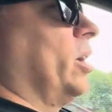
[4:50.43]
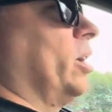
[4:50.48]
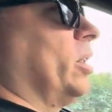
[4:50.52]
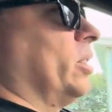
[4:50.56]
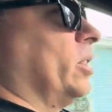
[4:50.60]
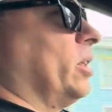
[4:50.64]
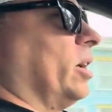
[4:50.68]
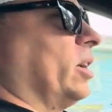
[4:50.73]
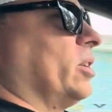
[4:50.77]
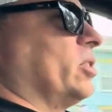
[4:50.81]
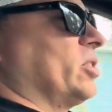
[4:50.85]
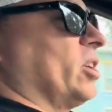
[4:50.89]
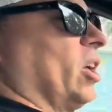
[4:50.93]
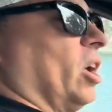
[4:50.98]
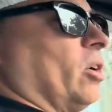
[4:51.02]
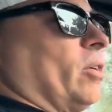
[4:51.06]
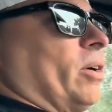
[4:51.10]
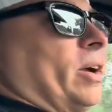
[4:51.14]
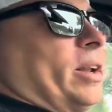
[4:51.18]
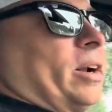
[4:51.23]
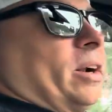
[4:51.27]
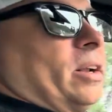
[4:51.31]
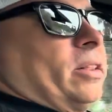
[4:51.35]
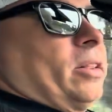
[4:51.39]
hit the
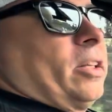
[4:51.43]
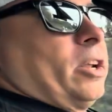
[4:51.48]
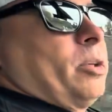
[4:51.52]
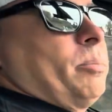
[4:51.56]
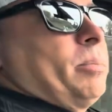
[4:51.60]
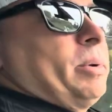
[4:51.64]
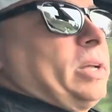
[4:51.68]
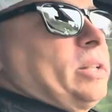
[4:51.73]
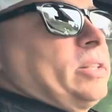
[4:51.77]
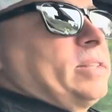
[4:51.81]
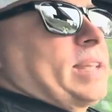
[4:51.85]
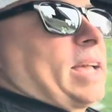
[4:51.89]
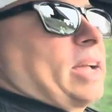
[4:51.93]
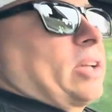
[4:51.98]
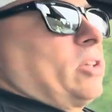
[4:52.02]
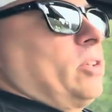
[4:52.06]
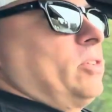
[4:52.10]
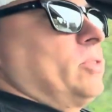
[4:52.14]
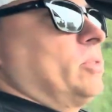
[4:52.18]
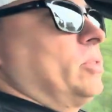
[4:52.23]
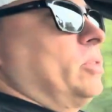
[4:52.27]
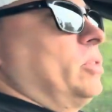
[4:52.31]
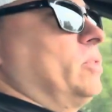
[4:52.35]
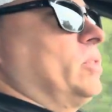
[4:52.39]
accelerator a little bit. Zach,
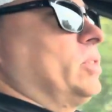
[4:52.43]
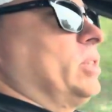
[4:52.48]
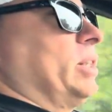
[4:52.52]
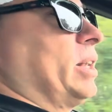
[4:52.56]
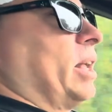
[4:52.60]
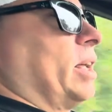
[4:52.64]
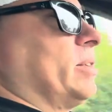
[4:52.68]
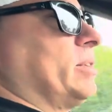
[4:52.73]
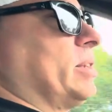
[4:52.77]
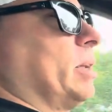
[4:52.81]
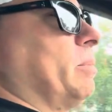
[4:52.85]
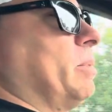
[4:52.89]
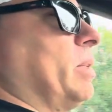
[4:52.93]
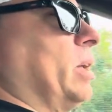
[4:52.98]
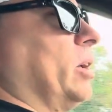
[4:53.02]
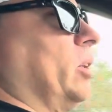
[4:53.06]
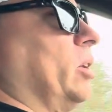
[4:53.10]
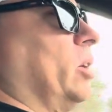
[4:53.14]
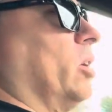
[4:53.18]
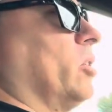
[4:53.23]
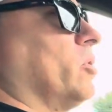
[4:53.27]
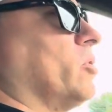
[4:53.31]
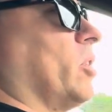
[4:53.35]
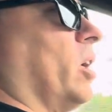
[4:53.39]
you, you've seen that same thing in
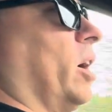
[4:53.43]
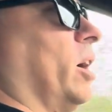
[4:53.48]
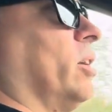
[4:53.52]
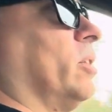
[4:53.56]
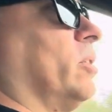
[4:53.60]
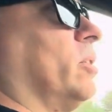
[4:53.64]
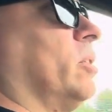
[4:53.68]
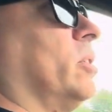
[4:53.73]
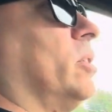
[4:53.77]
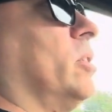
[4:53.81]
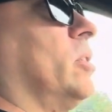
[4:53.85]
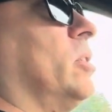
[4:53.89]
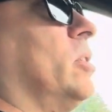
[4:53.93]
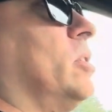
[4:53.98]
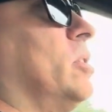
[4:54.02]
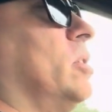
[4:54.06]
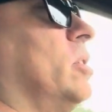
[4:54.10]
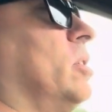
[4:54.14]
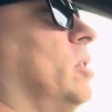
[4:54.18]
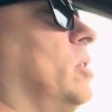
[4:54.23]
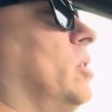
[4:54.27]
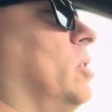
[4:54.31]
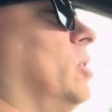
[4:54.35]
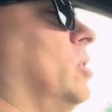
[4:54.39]
yours, right?
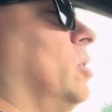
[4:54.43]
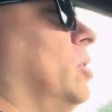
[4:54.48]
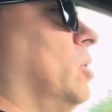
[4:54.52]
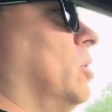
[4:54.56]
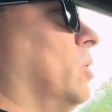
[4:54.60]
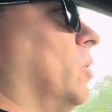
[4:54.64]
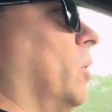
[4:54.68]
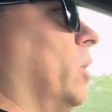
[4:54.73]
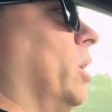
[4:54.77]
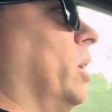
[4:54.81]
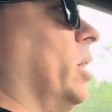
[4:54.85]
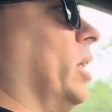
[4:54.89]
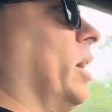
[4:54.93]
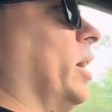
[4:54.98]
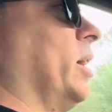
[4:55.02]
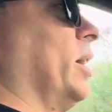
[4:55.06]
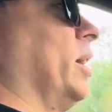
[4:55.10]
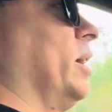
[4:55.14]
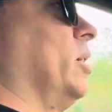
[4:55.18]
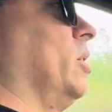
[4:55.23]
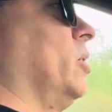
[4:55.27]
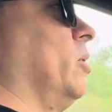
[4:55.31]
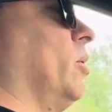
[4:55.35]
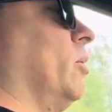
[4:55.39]
Yeah. Where you like,
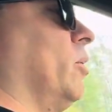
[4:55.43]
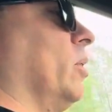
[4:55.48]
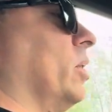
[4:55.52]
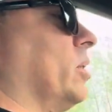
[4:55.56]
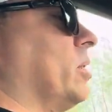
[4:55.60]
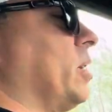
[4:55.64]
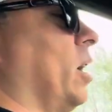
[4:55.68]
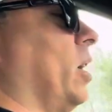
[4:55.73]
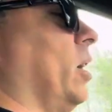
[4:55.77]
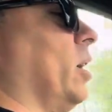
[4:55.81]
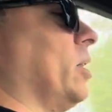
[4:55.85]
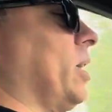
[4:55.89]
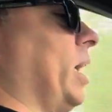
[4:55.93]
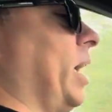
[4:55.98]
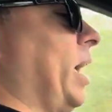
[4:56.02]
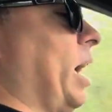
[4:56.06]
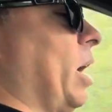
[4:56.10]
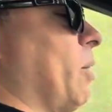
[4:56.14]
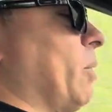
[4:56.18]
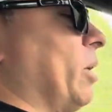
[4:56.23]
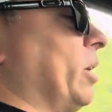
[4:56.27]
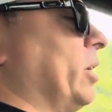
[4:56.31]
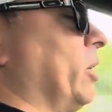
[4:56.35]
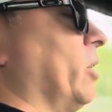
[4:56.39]
if you tell it, hey,
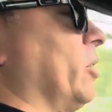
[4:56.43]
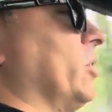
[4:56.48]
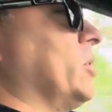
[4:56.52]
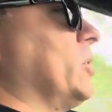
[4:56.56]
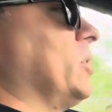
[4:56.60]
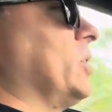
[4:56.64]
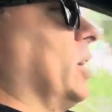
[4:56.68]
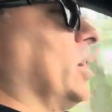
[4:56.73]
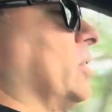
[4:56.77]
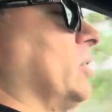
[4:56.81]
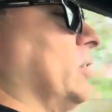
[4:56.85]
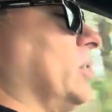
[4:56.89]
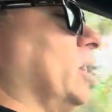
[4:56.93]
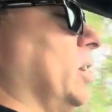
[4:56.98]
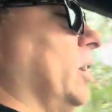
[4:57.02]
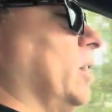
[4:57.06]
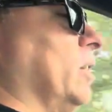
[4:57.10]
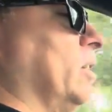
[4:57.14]
I want to go sixty,